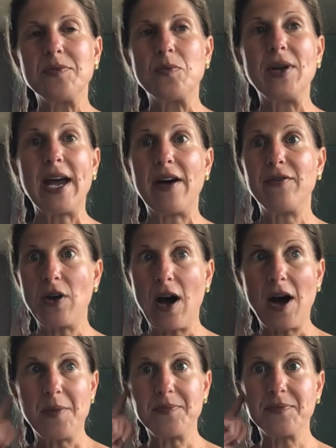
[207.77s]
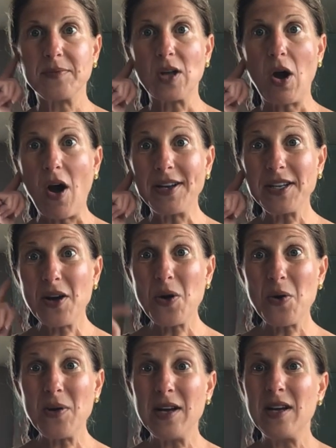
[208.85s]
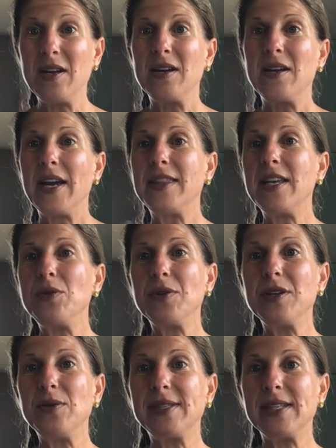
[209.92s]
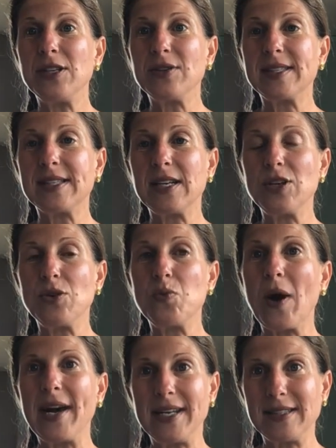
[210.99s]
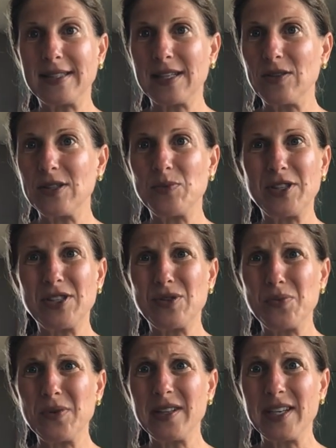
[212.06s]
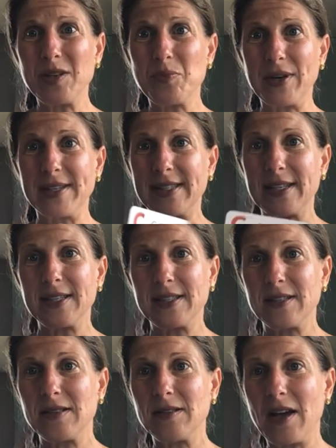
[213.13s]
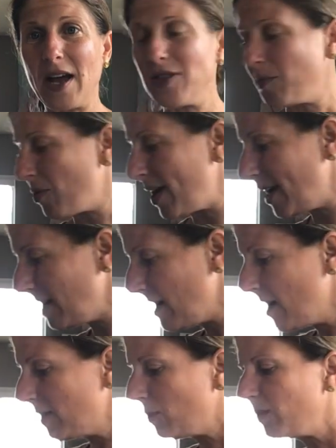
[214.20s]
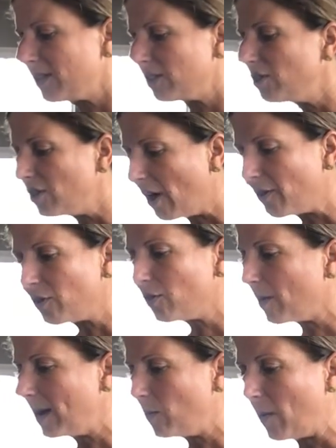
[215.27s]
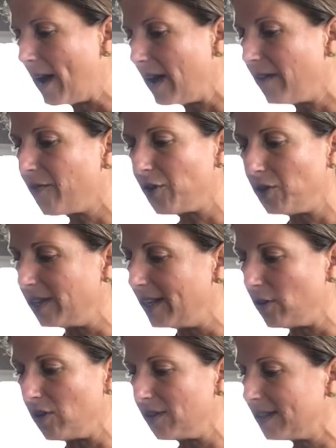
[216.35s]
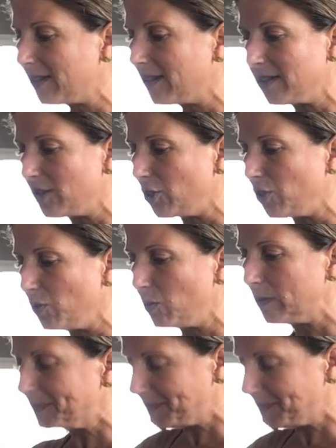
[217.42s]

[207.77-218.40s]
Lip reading: We have audio. And then you are using your writing skills, which just really imprints it on the brain. So just another great way for your littles to